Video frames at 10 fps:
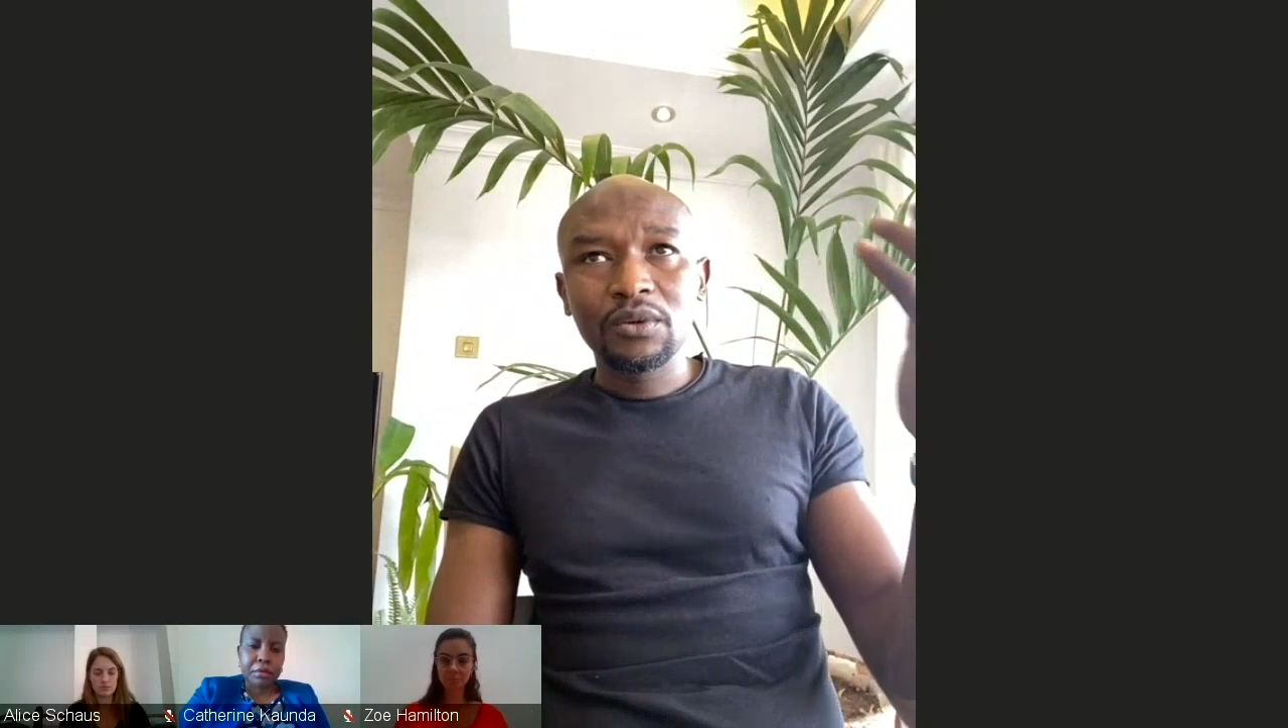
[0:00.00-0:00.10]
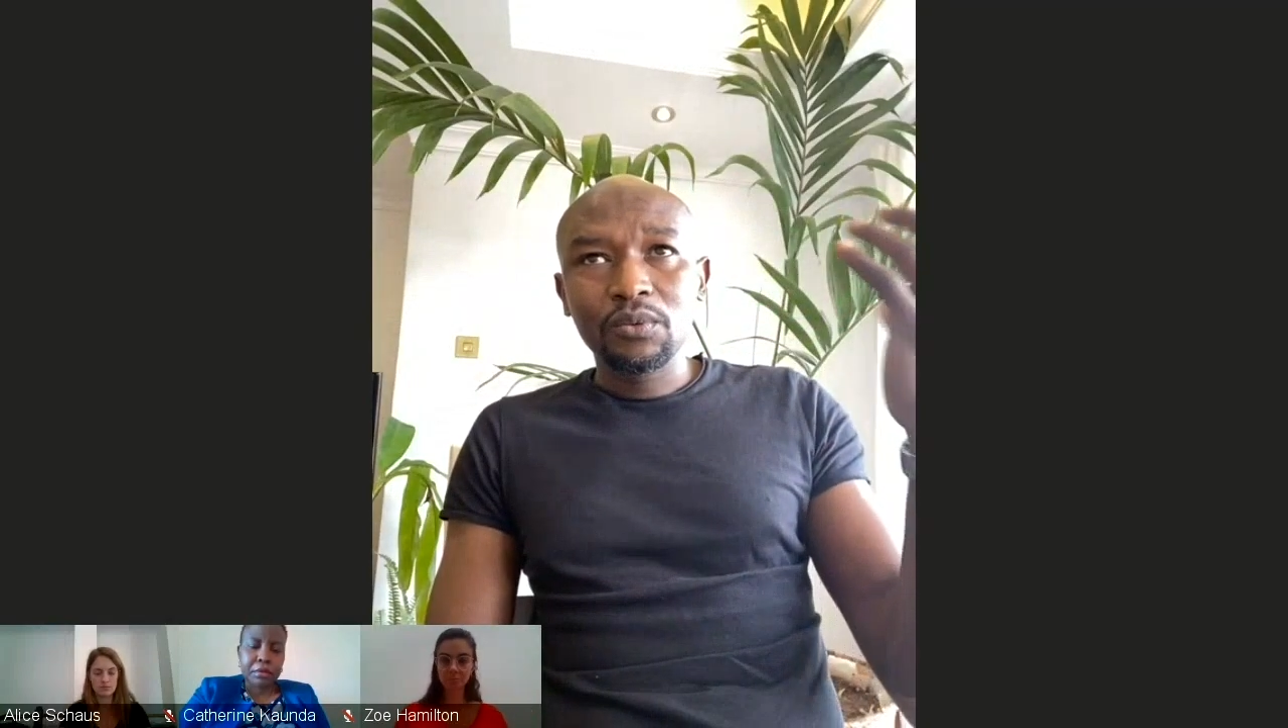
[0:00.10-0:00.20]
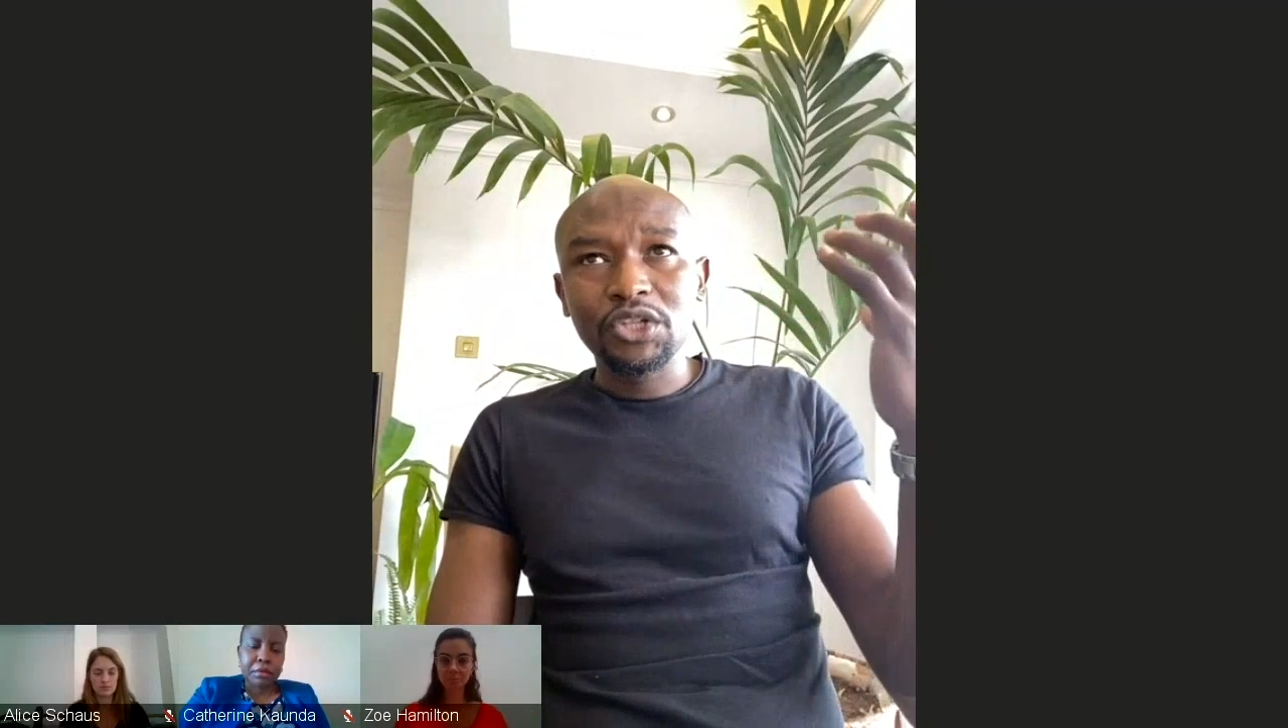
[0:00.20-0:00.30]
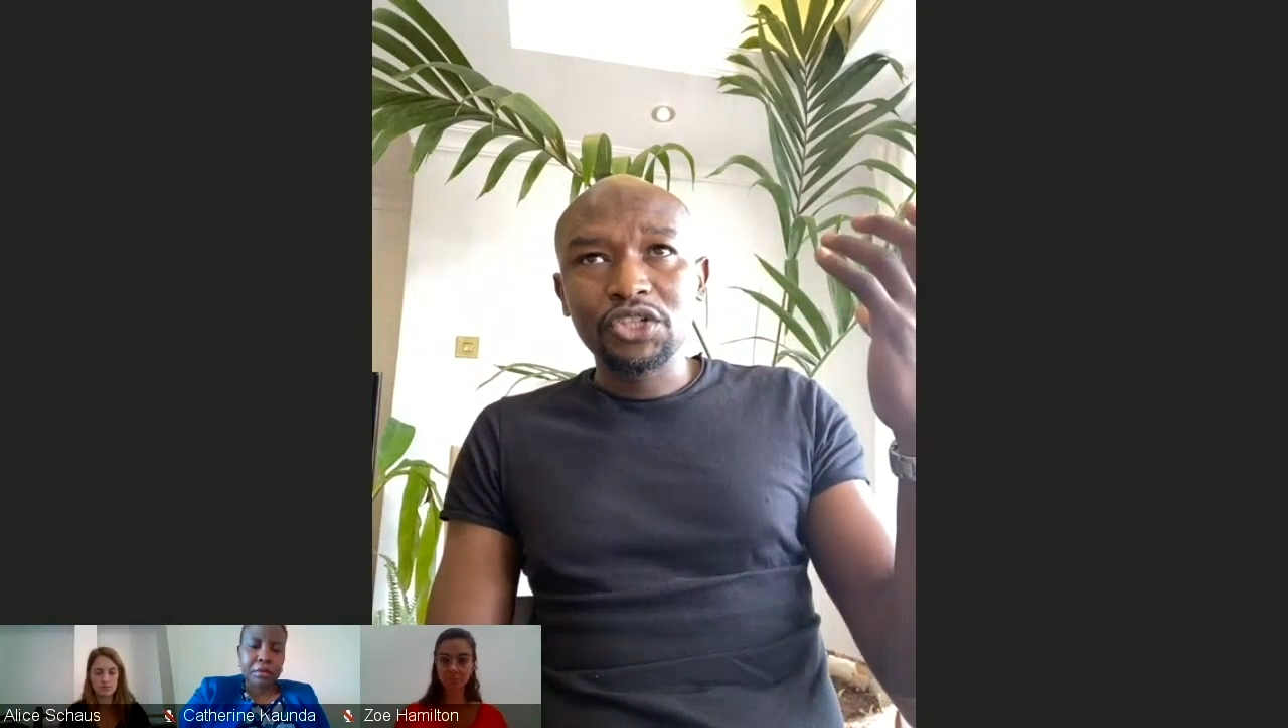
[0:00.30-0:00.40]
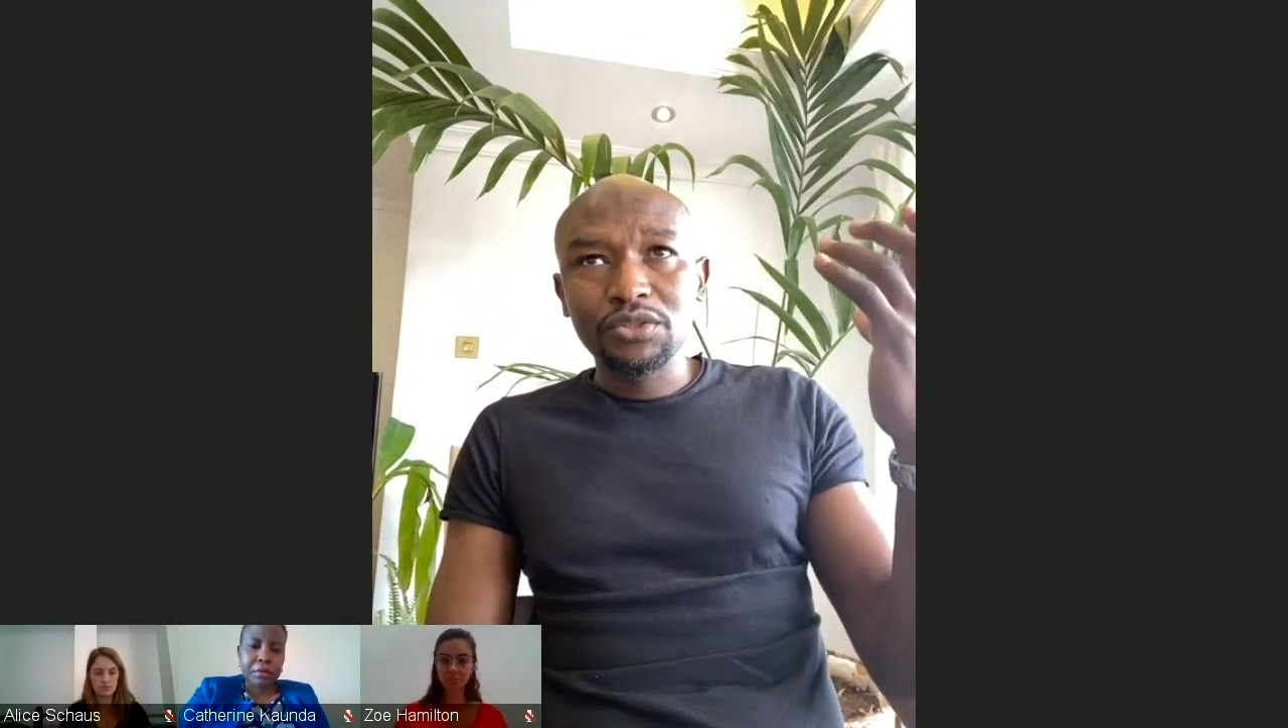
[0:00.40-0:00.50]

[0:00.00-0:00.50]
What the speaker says: which